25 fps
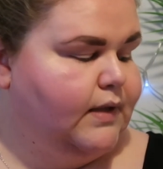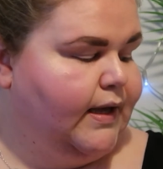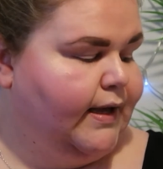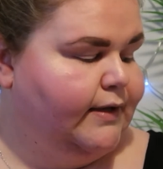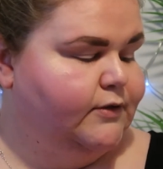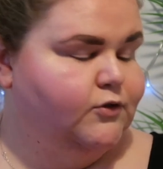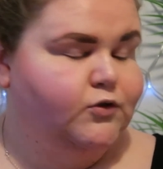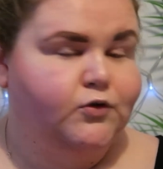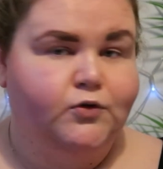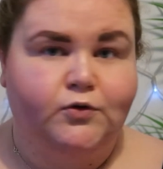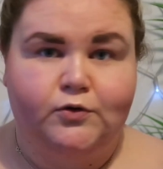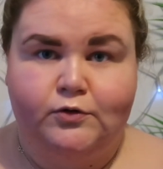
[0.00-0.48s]

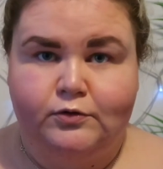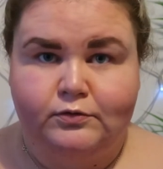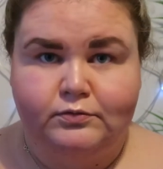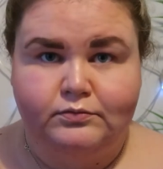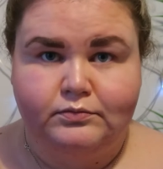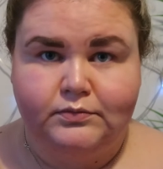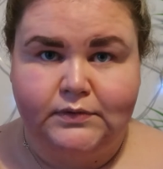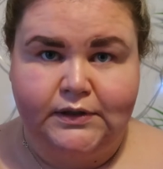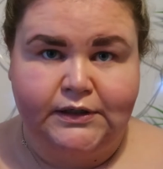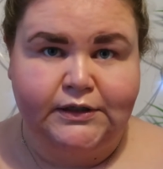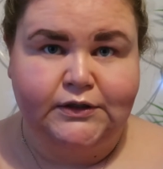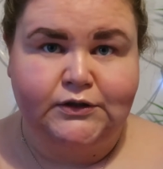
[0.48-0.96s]
at all.
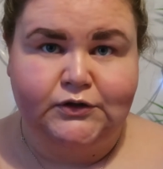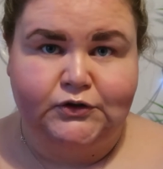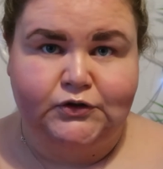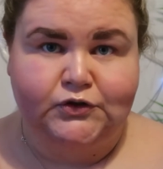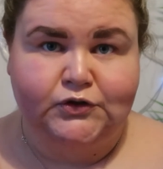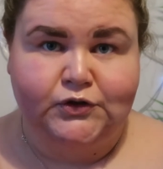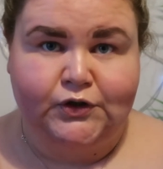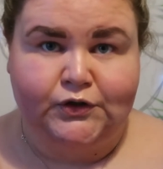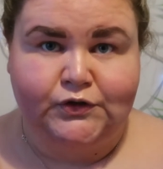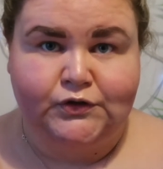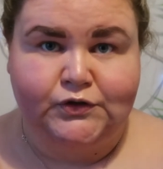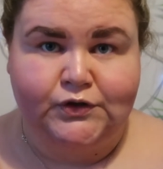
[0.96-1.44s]
It is
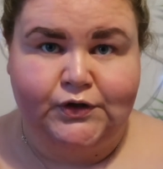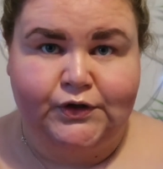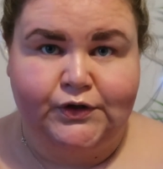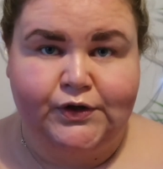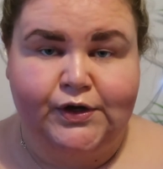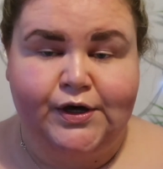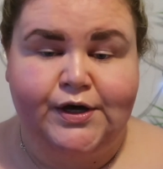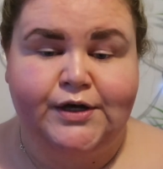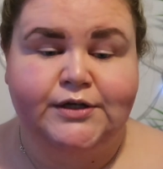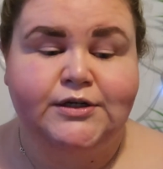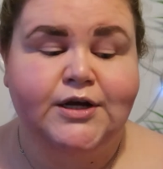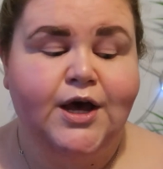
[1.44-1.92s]
so
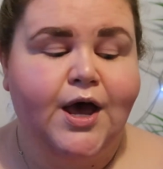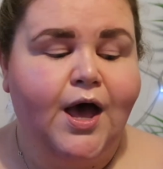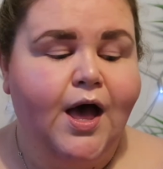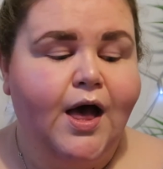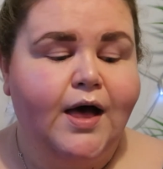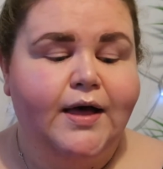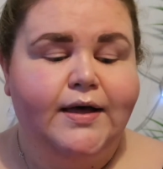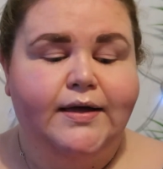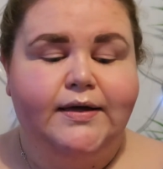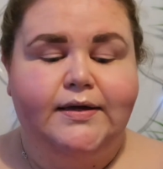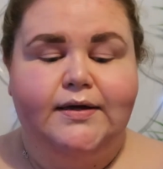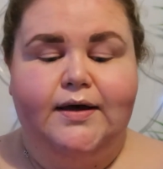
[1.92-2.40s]
good.
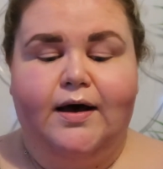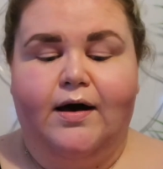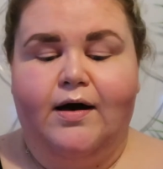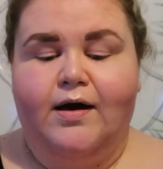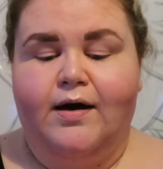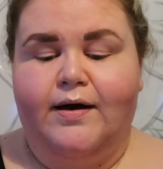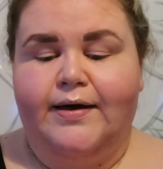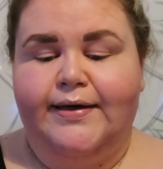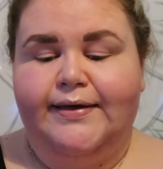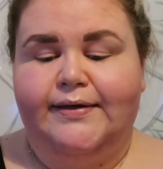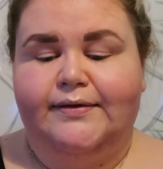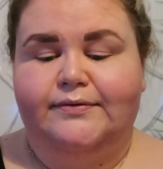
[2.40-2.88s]

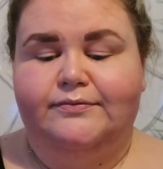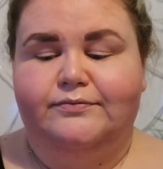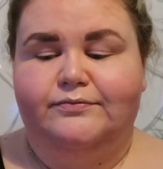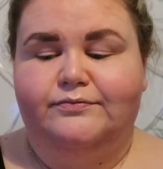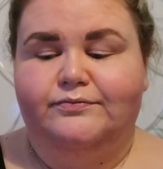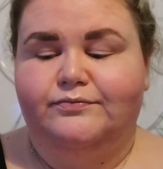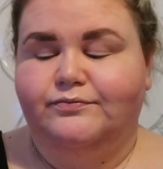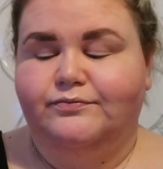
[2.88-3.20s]
I